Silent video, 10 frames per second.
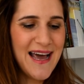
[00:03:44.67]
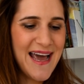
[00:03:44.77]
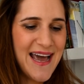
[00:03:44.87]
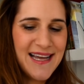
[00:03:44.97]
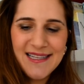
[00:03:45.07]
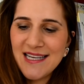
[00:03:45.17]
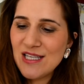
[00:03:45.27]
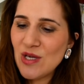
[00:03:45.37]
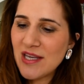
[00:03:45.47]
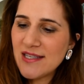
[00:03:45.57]
And
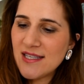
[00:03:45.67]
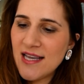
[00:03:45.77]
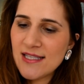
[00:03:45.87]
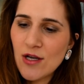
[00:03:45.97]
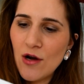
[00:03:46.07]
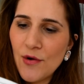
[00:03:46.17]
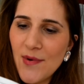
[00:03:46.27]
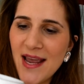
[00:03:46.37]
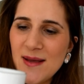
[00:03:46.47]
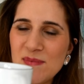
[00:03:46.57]
as you can see, it's got
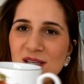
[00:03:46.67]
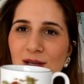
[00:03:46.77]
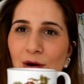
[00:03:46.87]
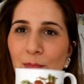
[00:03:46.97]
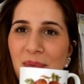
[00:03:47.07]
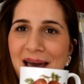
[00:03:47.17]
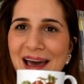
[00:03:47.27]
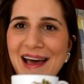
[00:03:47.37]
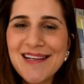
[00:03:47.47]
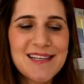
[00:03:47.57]
grapes, it's got
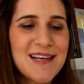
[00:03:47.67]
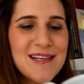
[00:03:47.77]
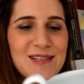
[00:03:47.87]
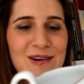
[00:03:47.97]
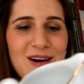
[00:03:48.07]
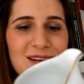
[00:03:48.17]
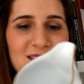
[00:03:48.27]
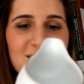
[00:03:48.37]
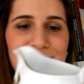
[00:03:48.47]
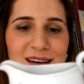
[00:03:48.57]
pears, it's got,
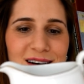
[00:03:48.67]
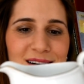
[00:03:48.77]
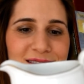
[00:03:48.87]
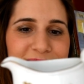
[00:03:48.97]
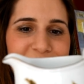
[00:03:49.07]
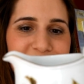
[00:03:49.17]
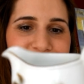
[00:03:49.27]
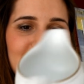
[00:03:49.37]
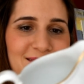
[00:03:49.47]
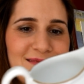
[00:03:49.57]

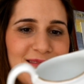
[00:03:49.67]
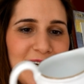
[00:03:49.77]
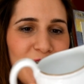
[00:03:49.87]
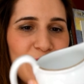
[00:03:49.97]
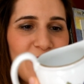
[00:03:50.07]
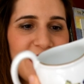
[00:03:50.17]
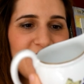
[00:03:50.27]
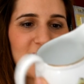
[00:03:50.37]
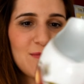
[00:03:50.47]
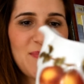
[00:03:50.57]
I don't know what it
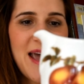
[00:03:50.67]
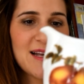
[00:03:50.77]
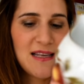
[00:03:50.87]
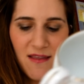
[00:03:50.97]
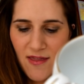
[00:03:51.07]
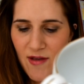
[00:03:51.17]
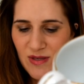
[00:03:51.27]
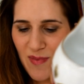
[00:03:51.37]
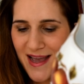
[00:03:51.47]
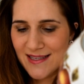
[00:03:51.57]
is, pears, I think those
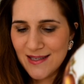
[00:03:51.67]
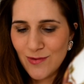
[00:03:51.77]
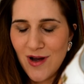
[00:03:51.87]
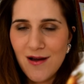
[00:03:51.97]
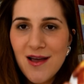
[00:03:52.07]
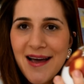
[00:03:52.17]
are pears as well.